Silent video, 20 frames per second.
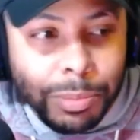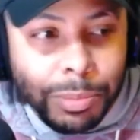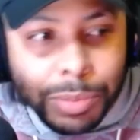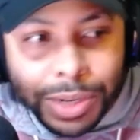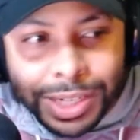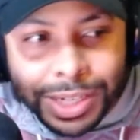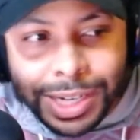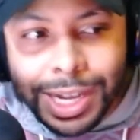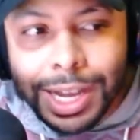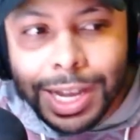
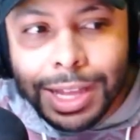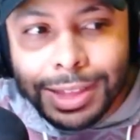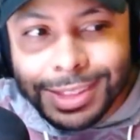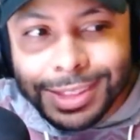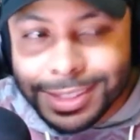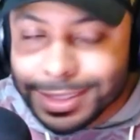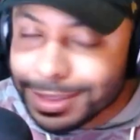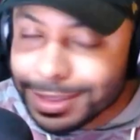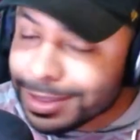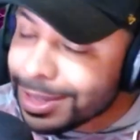but
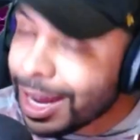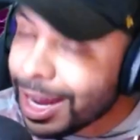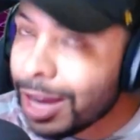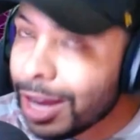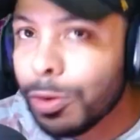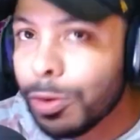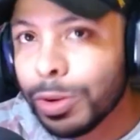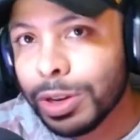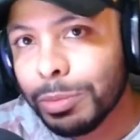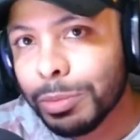this is not
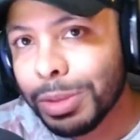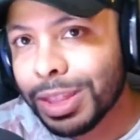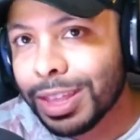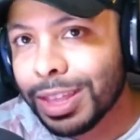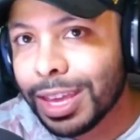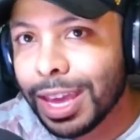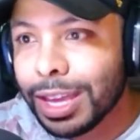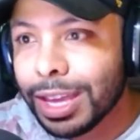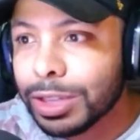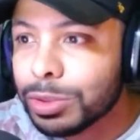going to be the
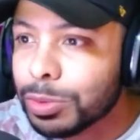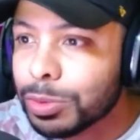case